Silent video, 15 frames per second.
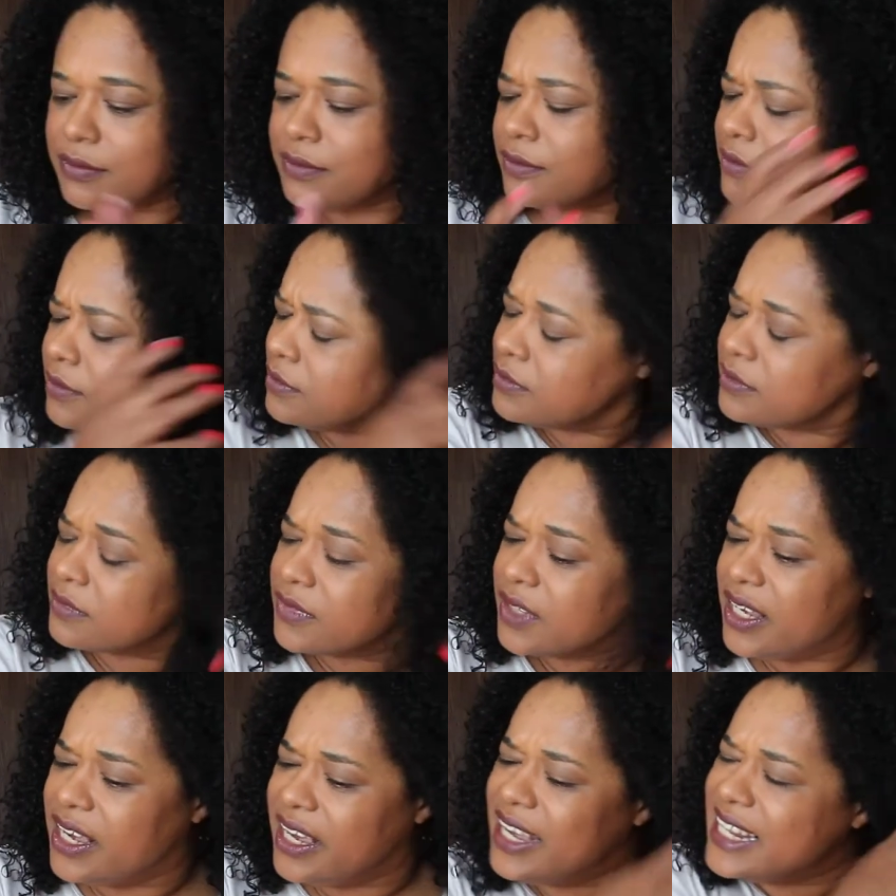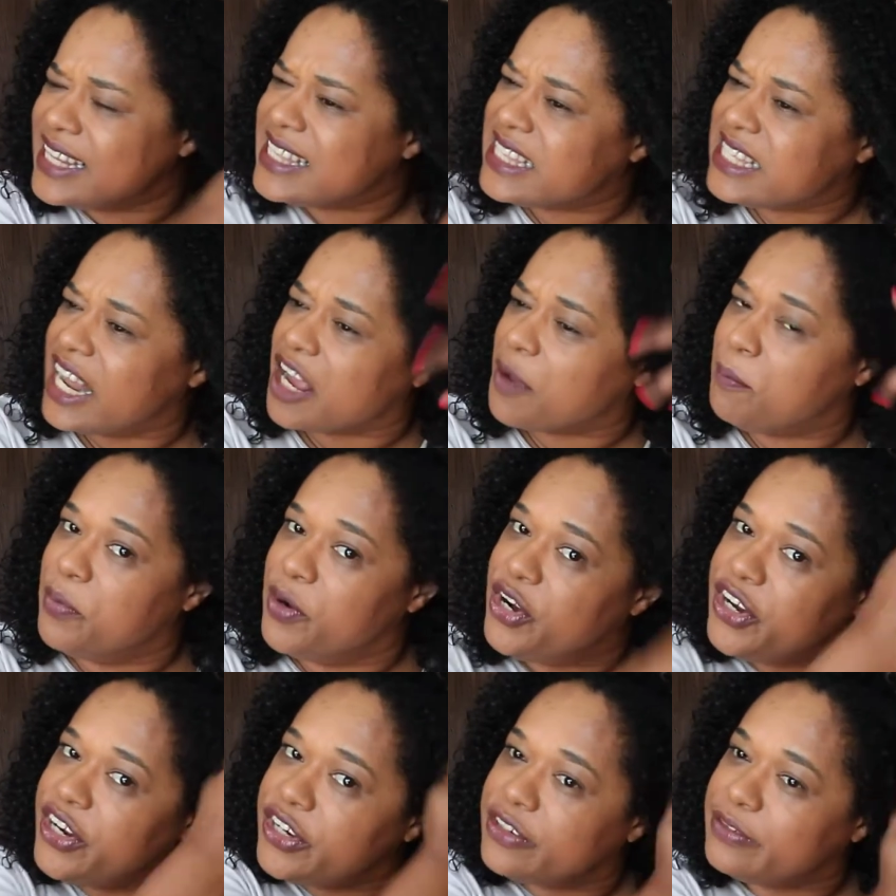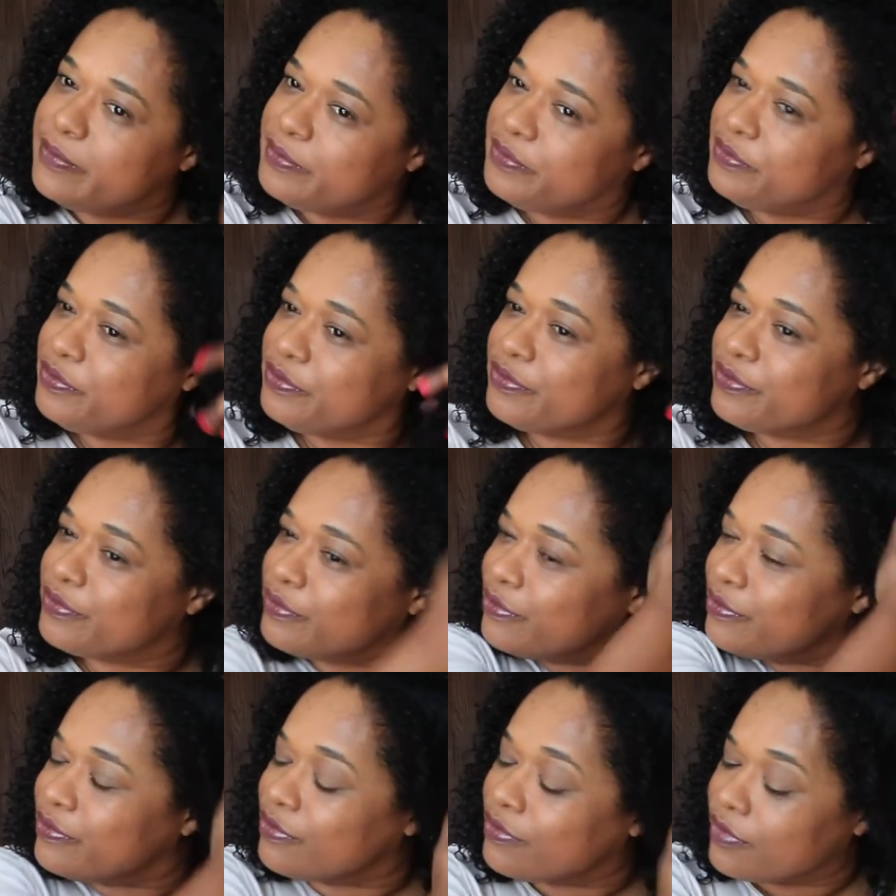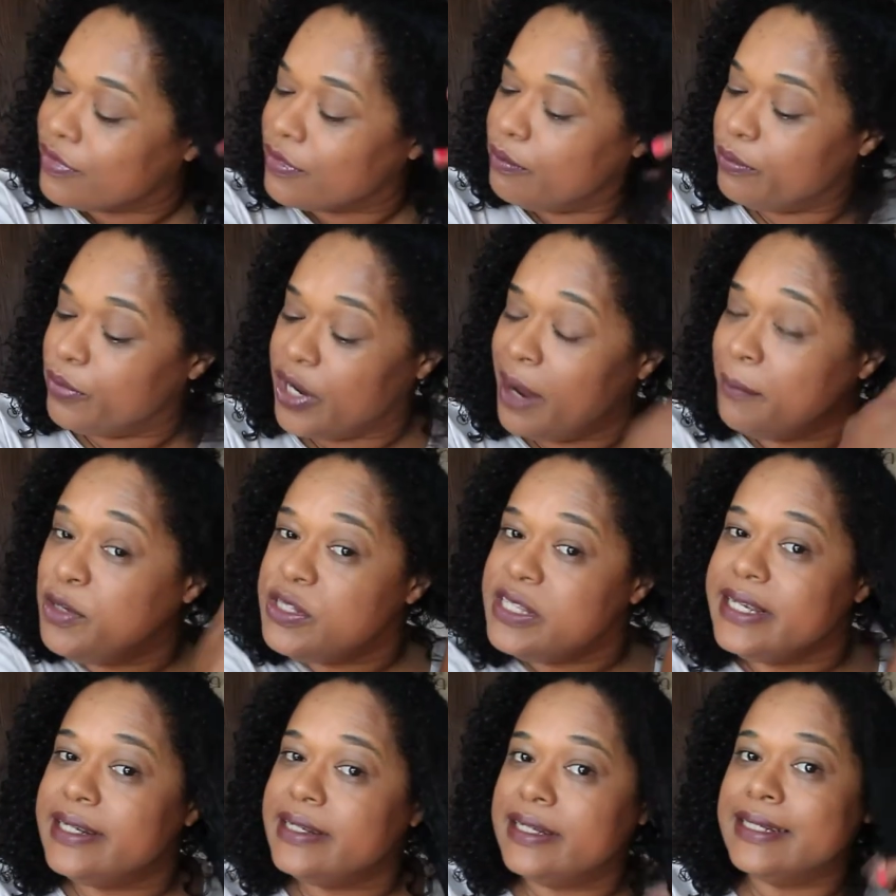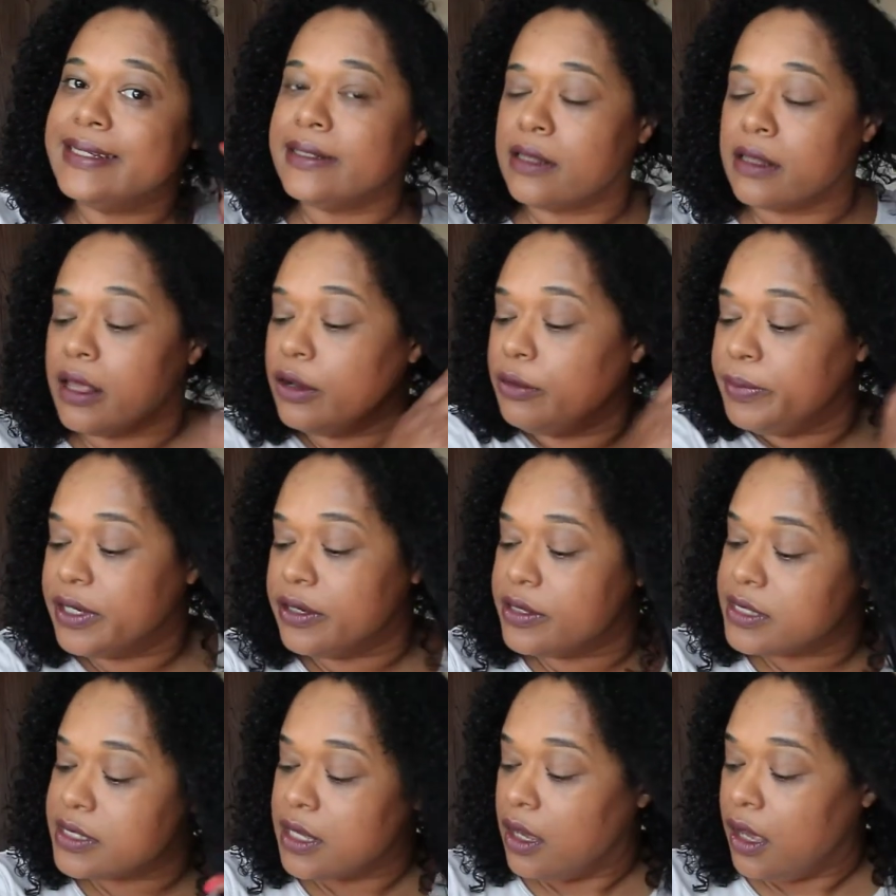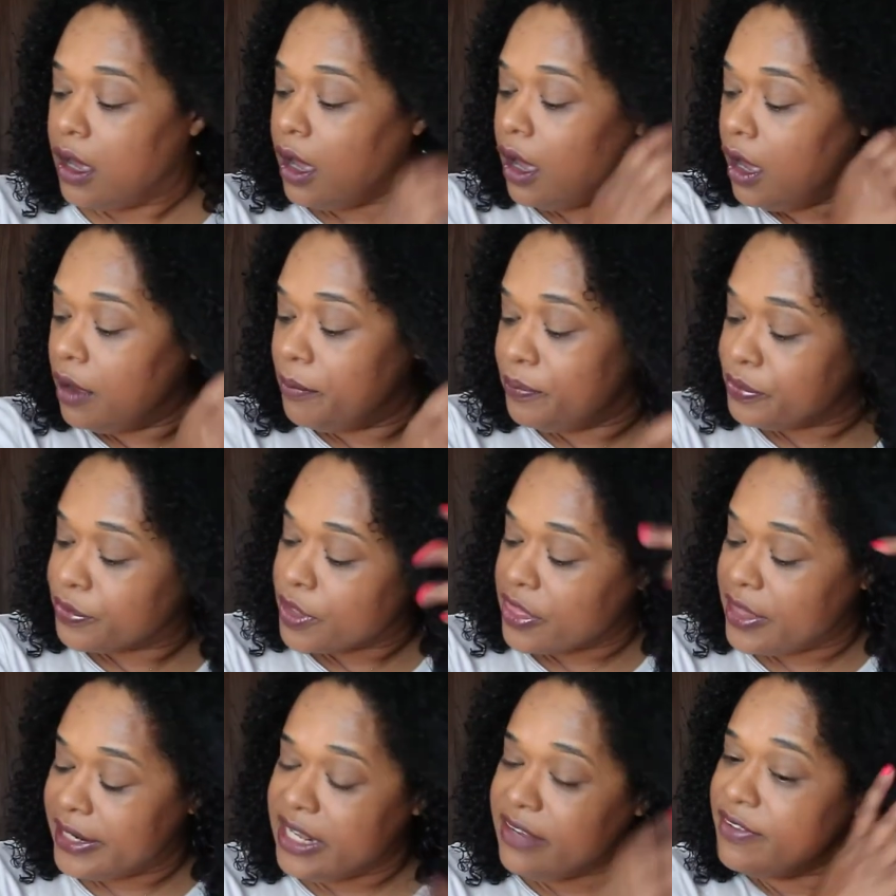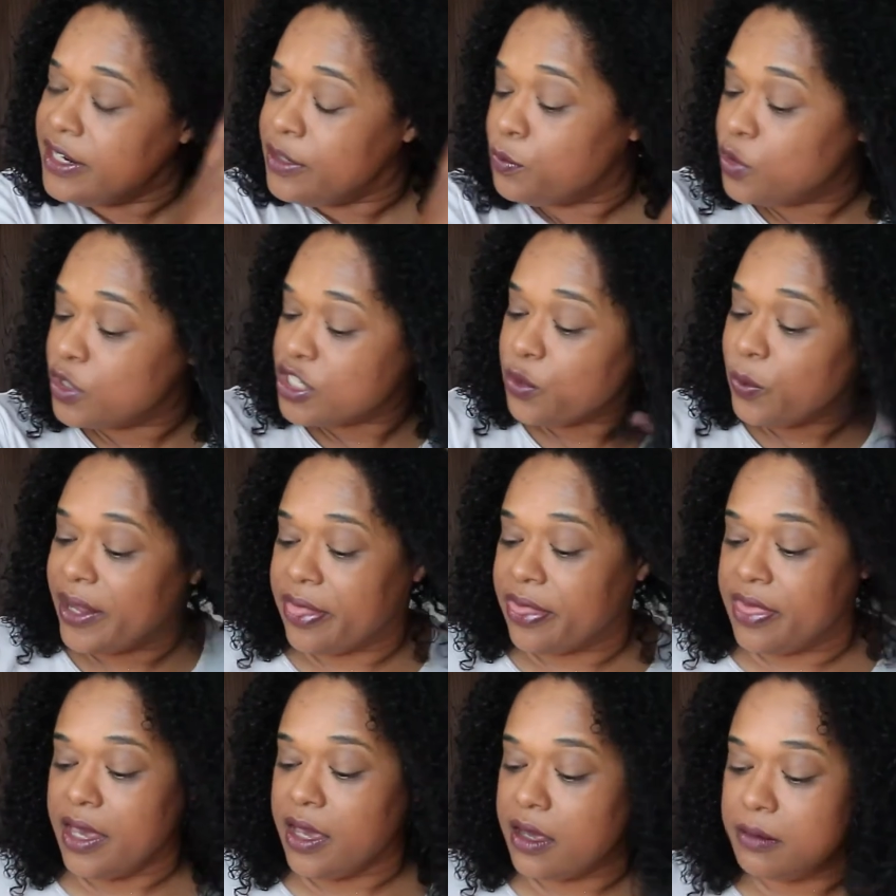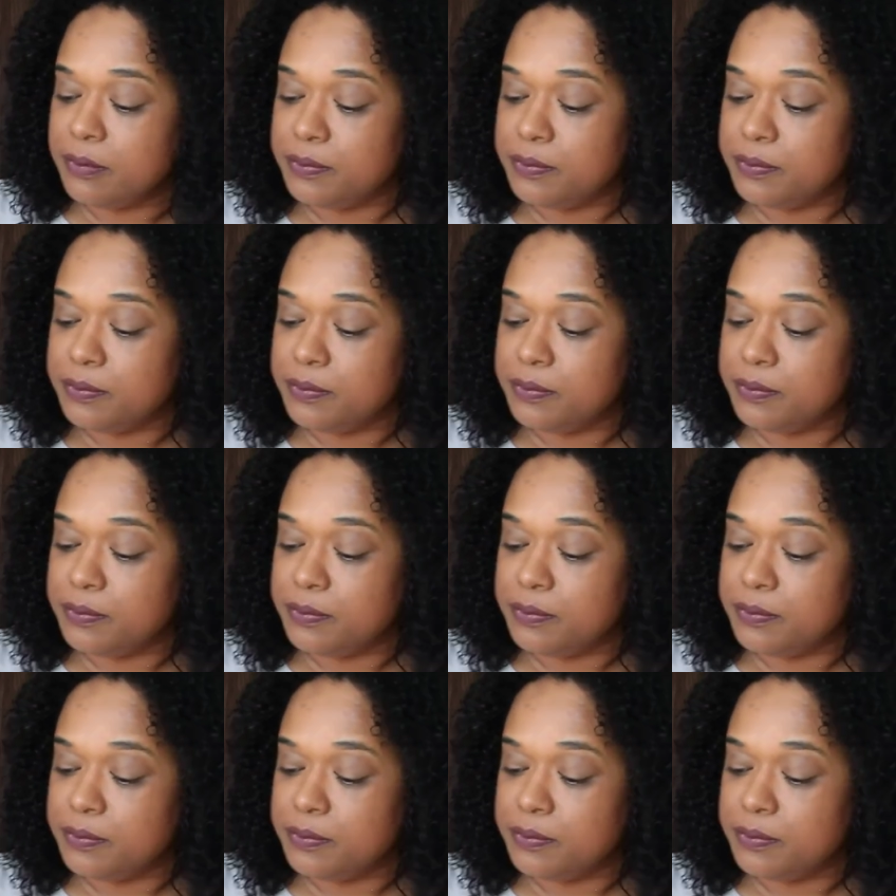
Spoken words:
to. It's like butter. But I'm using a little though, because the leave-in was quite thick